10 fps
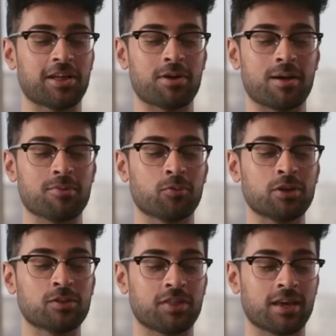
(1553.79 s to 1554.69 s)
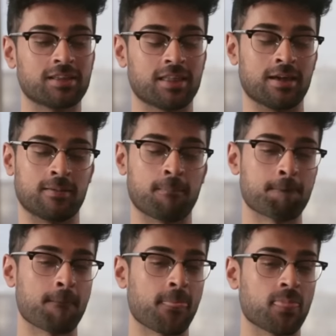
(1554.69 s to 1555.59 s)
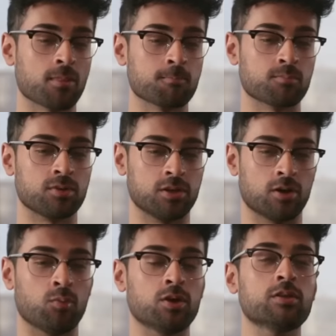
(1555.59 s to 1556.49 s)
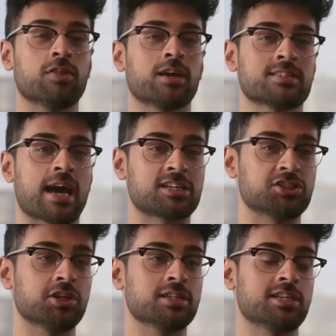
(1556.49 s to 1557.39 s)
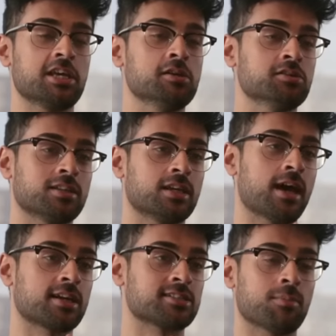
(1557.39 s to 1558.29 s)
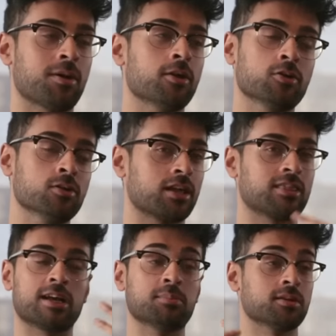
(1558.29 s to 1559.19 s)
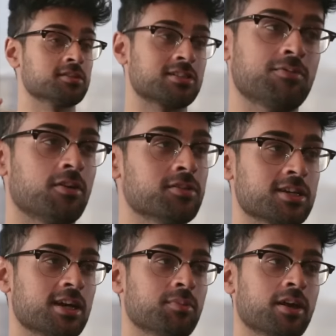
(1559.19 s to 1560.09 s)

that, man. I mean, what do you think then? You know, what do you think is actually going to take you to like the next step? I know you like think about this stuff all the time.